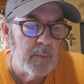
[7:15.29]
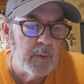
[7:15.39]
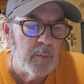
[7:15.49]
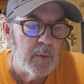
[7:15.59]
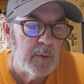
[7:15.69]
the
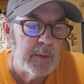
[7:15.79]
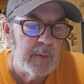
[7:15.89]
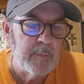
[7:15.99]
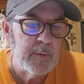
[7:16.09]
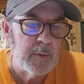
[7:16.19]
world's
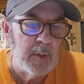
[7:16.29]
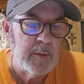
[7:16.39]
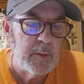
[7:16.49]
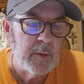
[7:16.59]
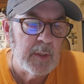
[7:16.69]

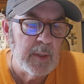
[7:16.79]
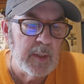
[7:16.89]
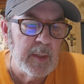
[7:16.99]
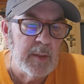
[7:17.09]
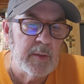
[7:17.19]
infrastructure
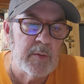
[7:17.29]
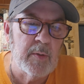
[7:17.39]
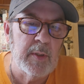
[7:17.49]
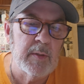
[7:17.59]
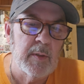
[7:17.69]
and
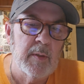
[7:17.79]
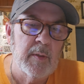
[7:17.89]
industries.